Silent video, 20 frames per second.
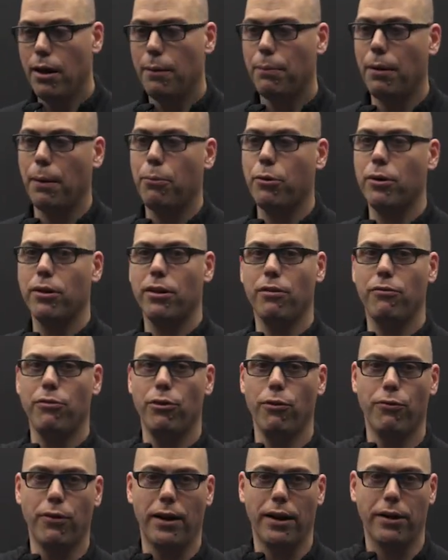by putting the
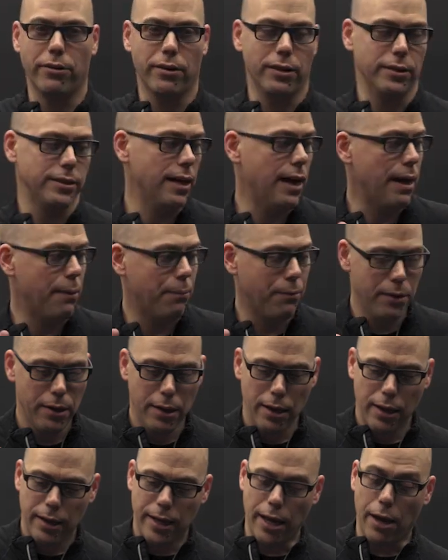viewfinder on top.
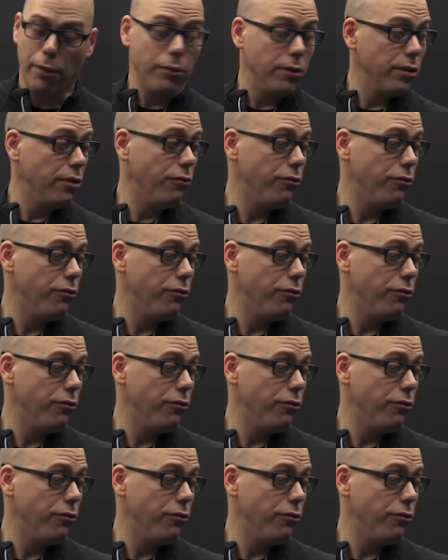Now, the